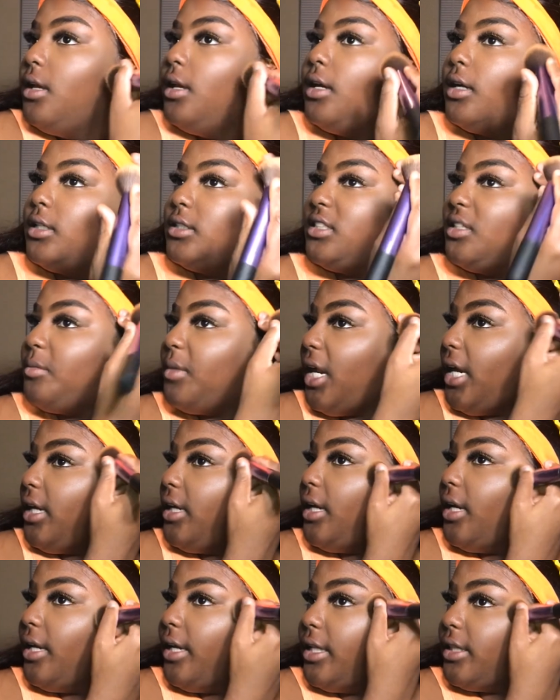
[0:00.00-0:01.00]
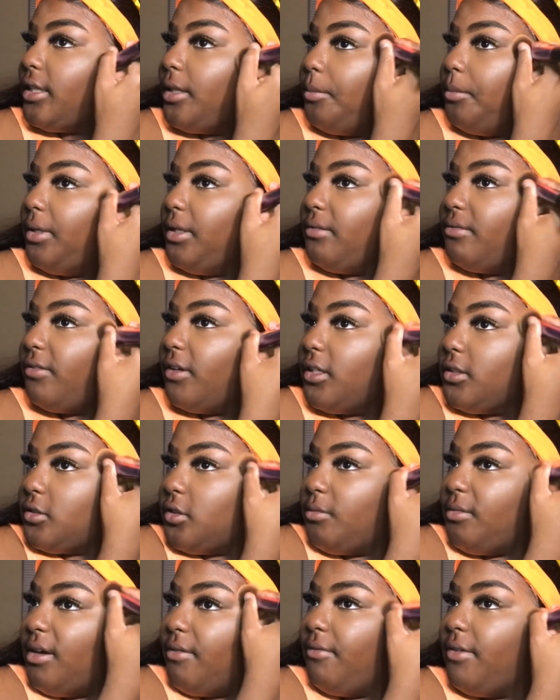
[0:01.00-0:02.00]
because somebody didn't get to be first
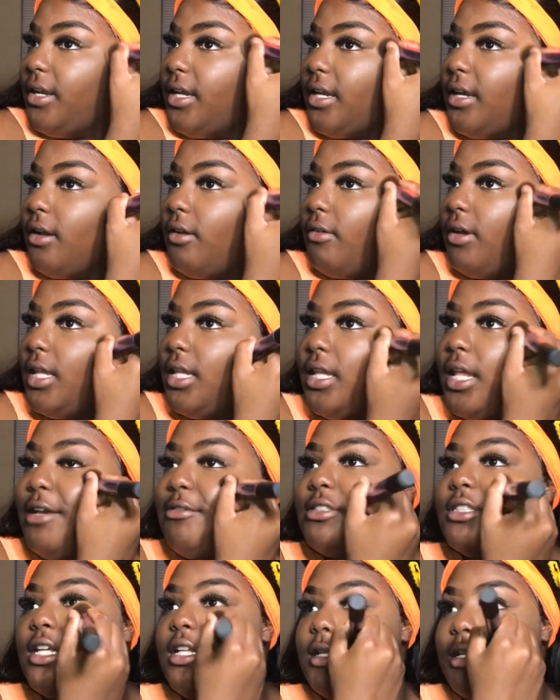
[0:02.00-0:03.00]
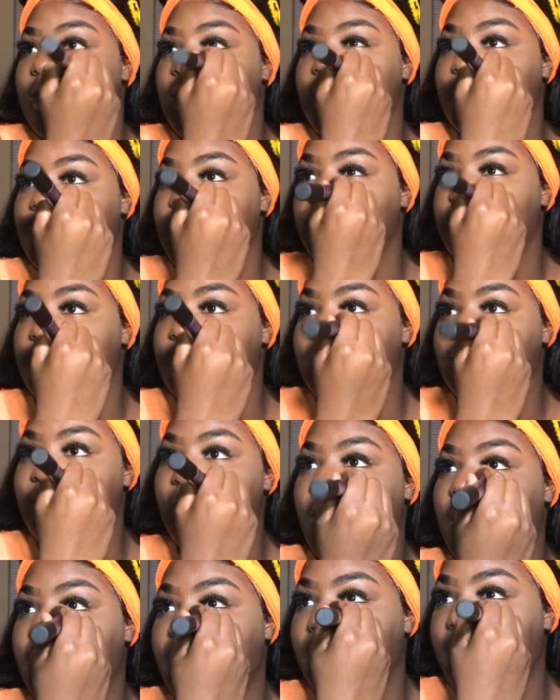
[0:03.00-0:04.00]
on my video and they was telling other people to
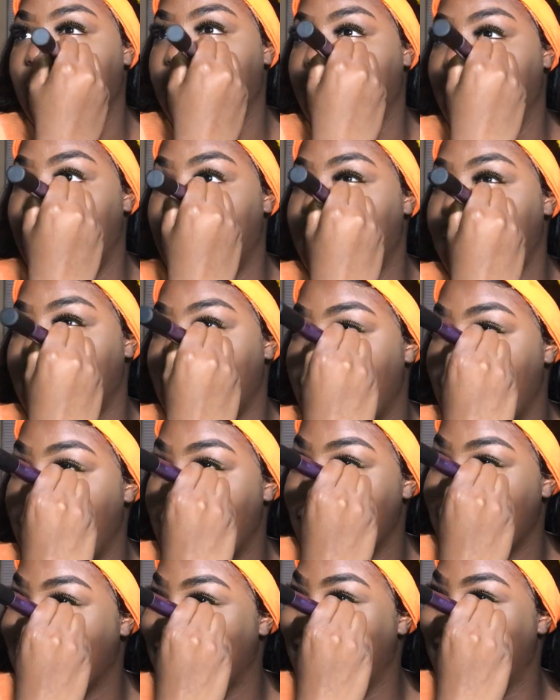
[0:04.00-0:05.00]
fuck you, I don't care.